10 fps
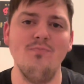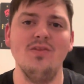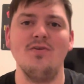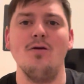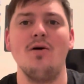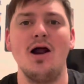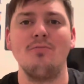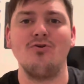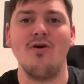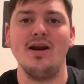very
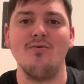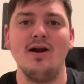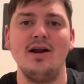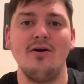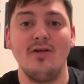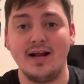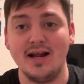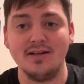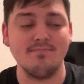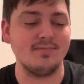bottom credit right here, like
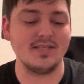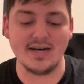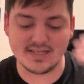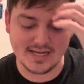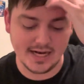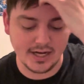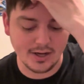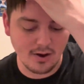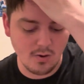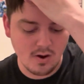I said a second
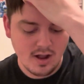ago.